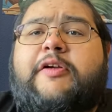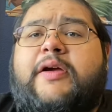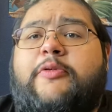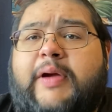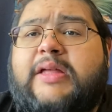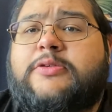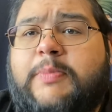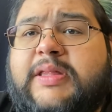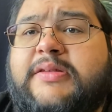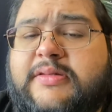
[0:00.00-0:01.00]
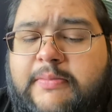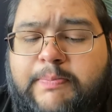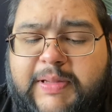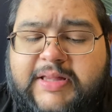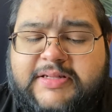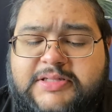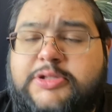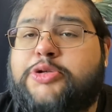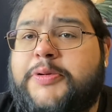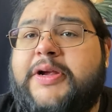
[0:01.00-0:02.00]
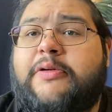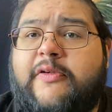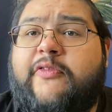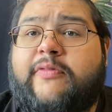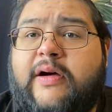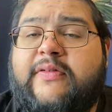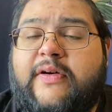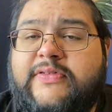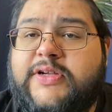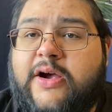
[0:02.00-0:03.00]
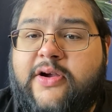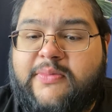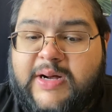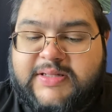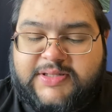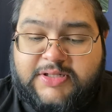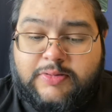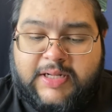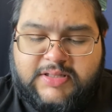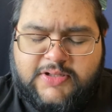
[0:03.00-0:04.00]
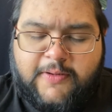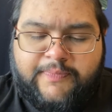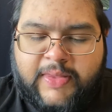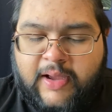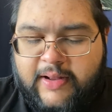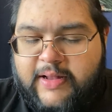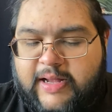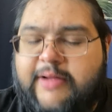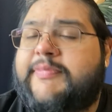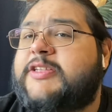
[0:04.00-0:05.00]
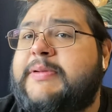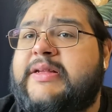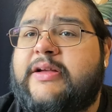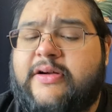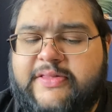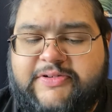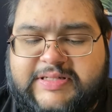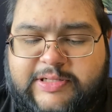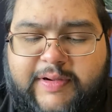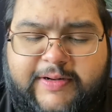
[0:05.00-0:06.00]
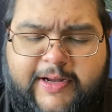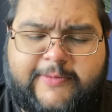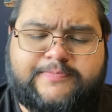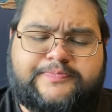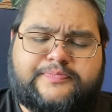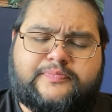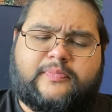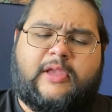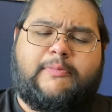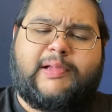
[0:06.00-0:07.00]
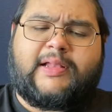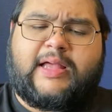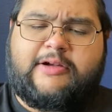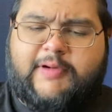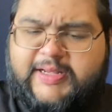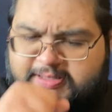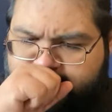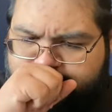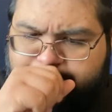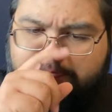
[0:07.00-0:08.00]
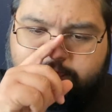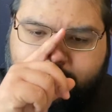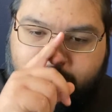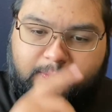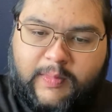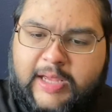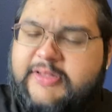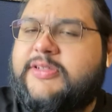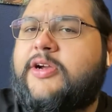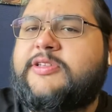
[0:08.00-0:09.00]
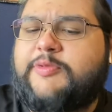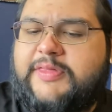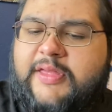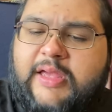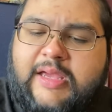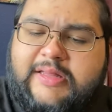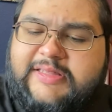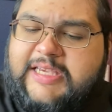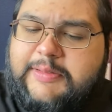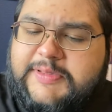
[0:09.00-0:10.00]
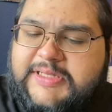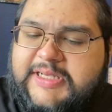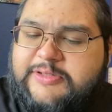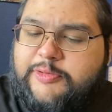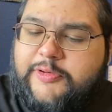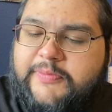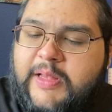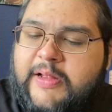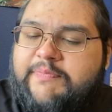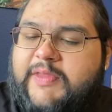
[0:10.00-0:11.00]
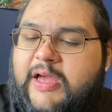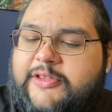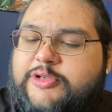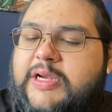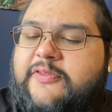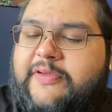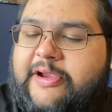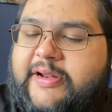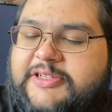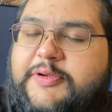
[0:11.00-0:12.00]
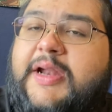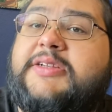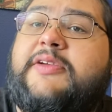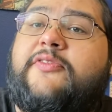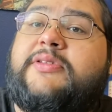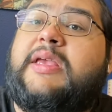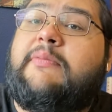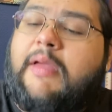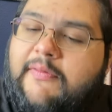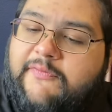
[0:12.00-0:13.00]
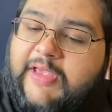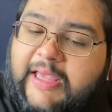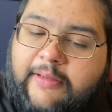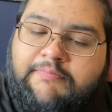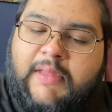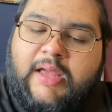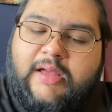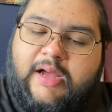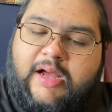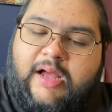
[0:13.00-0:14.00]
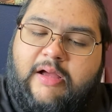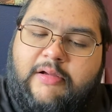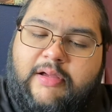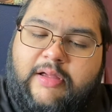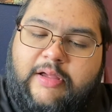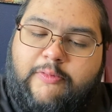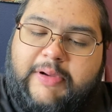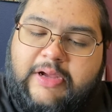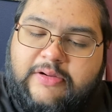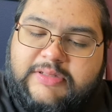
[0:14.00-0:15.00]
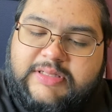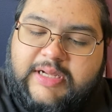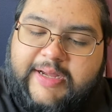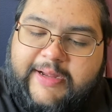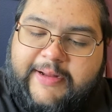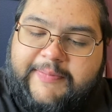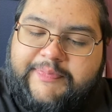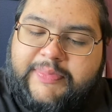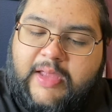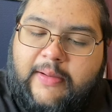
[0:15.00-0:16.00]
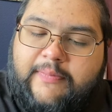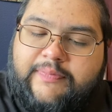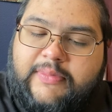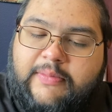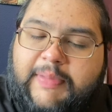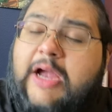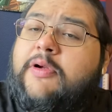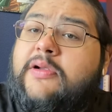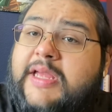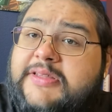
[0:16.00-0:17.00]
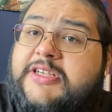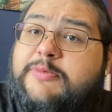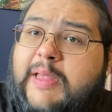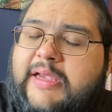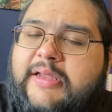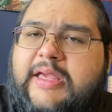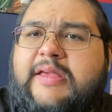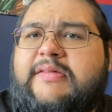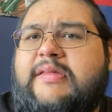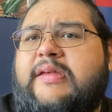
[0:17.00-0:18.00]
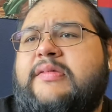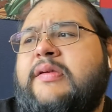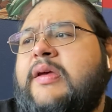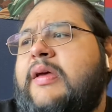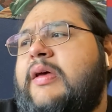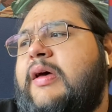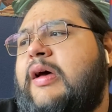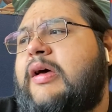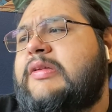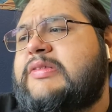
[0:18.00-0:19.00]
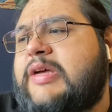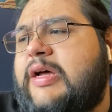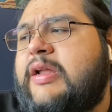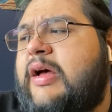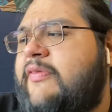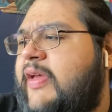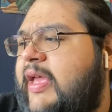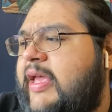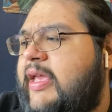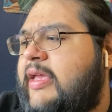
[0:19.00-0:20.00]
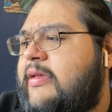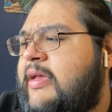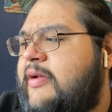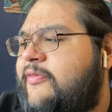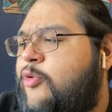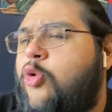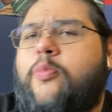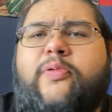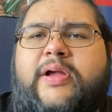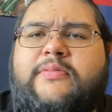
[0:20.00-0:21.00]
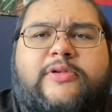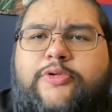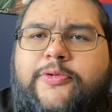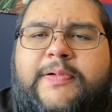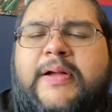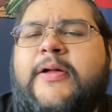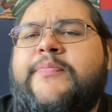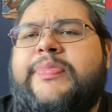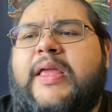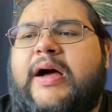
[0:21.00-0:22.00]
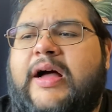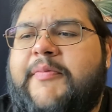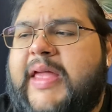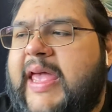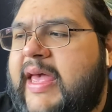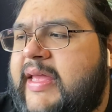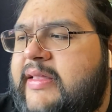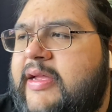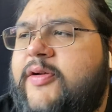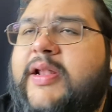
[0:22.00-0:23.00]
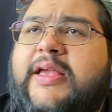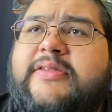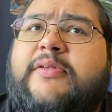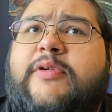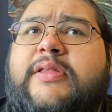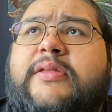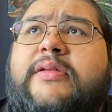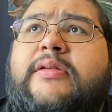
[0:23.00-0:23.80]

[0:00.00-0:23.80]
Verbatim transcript: out a way to beat this, beat this trio of, of, of soccer monsters, right? So um, that's basically all there is to it. Um, Plotline-wise, it starts with Team Z's room. Uh, they're trying to figure out a strategy for Team V. Uh, uh, Rio's um, background gets explained. He is this uh, son of a kind of corporate group, um, and they're like someone...